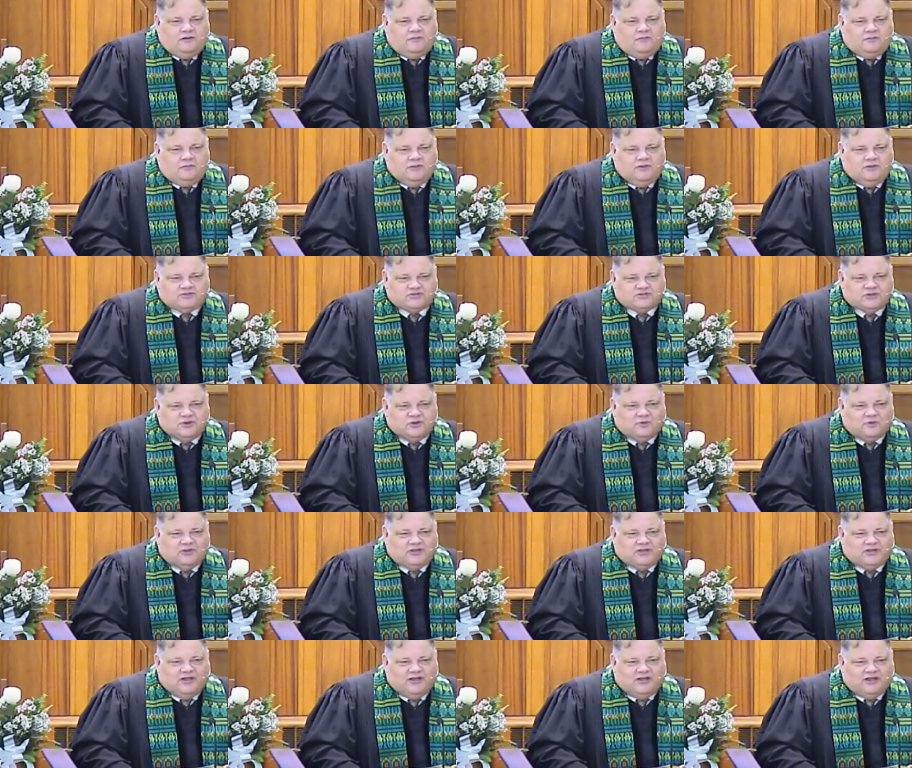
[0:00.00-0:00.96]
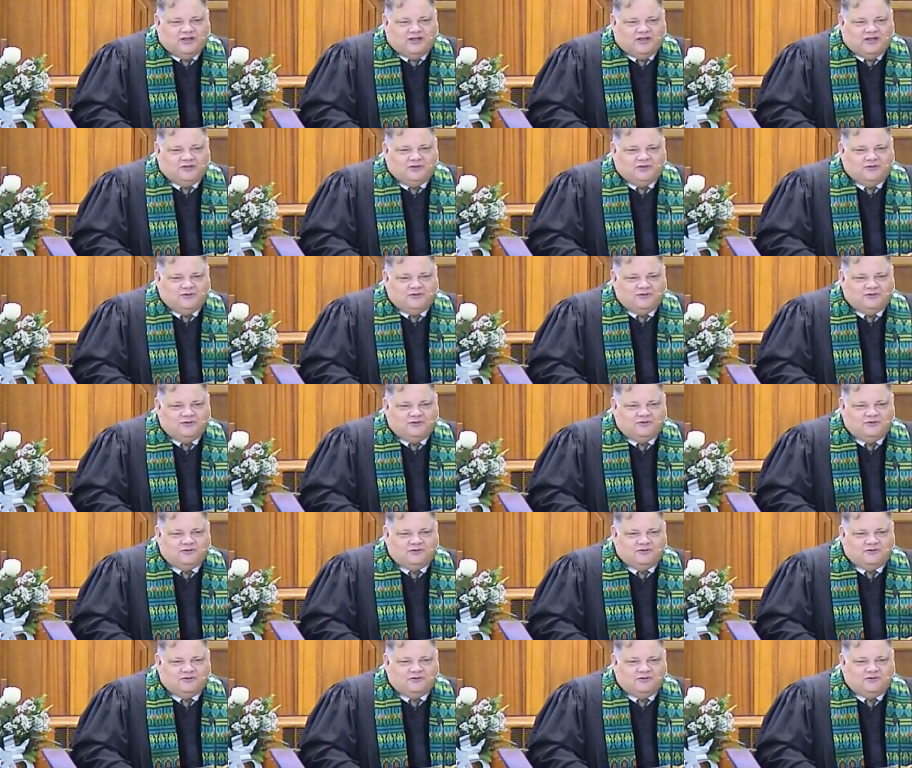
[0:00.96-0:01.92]
Most holy God,
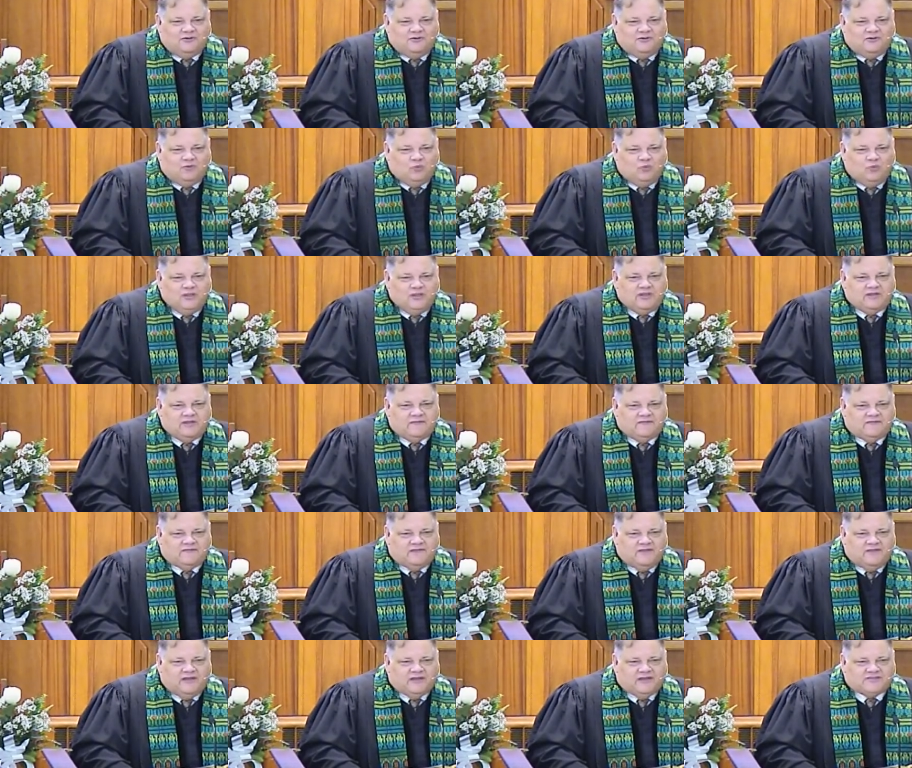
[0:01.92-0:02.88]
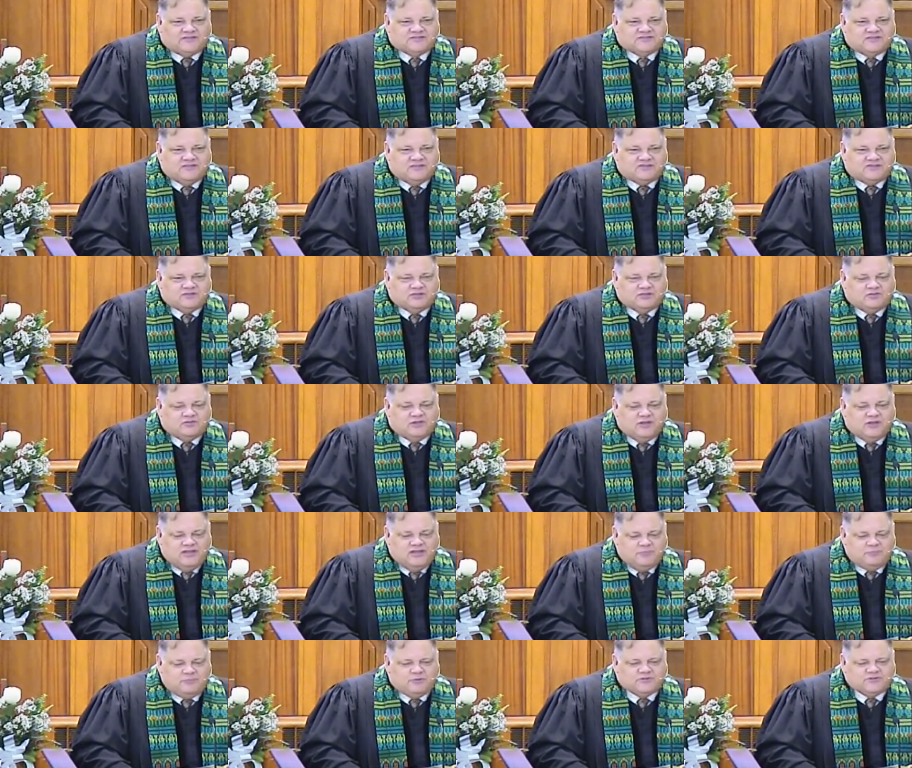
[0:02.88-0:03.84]
we give thanks that you
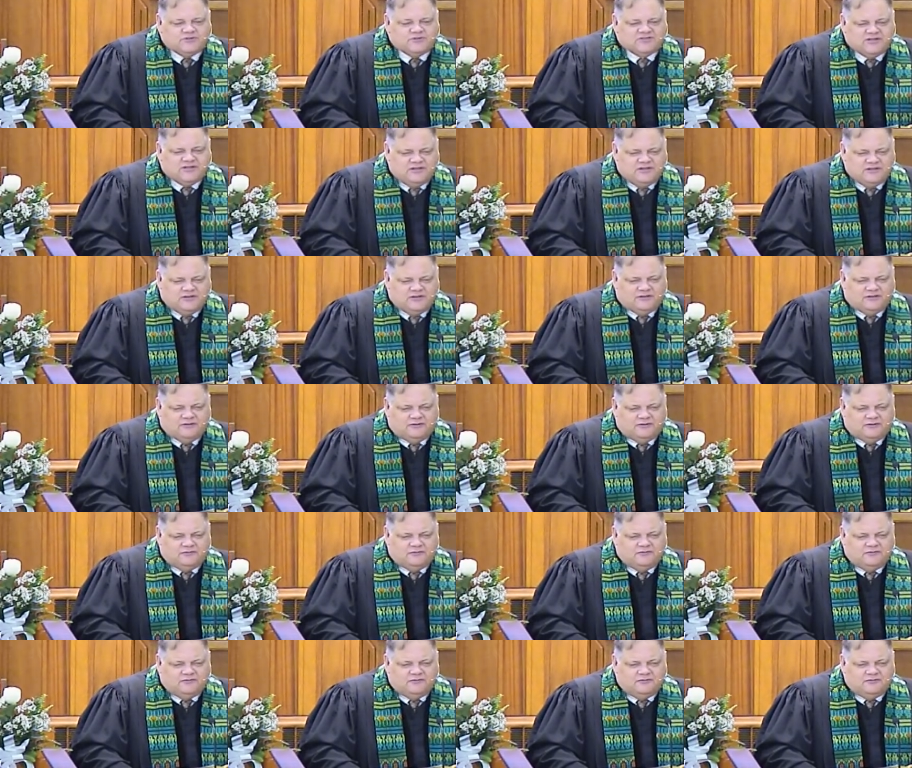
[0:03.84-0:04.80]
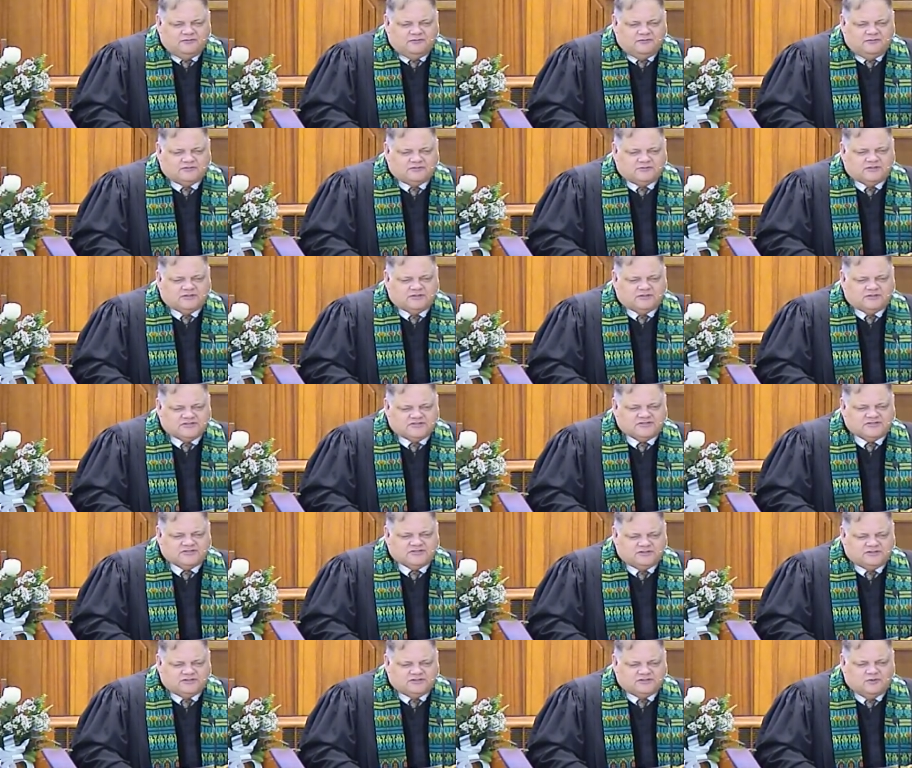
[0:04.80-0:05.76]
keep us here to
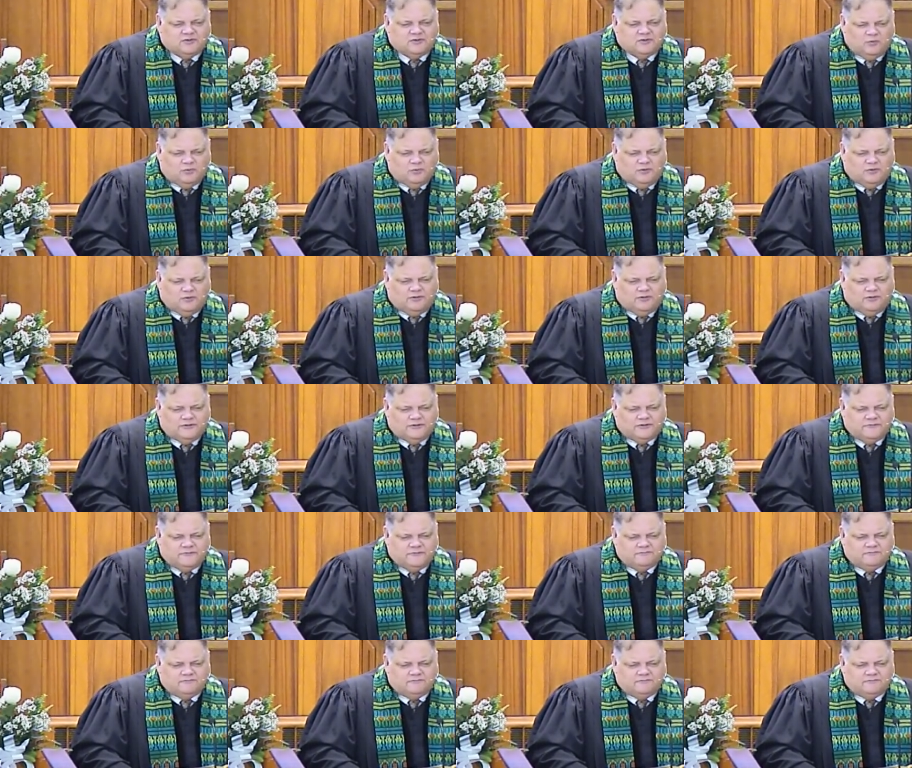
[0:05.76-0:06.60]
listen to your word,